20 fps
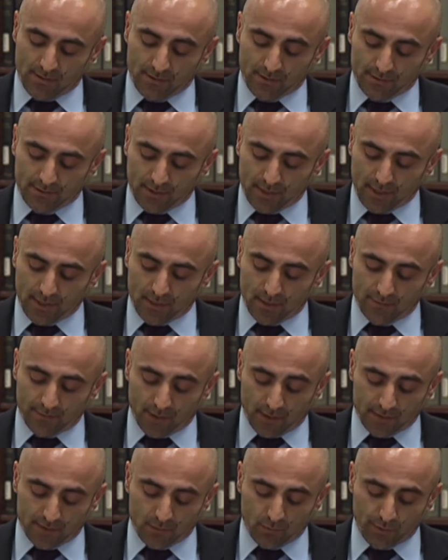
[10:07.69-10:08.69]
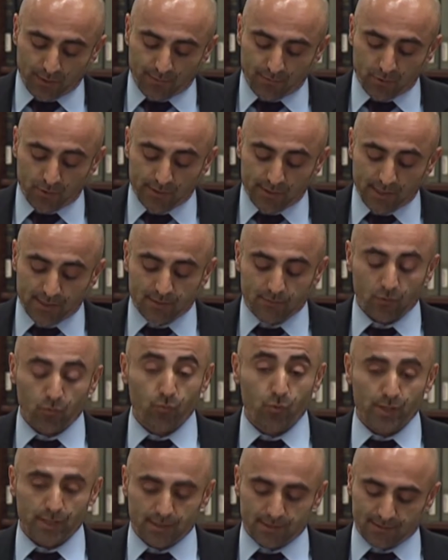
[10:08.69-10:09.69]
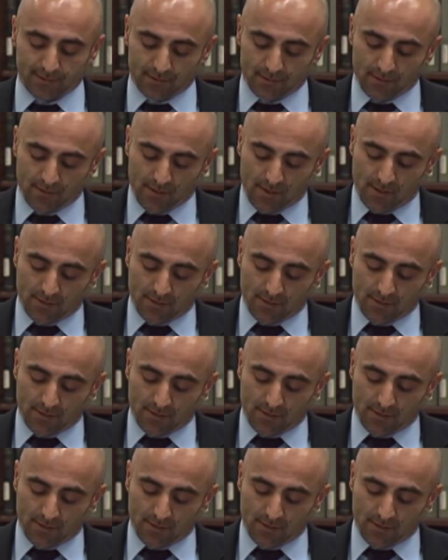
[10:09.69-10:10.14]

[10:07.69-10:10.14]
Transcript: The city convulsed with protests for weeks.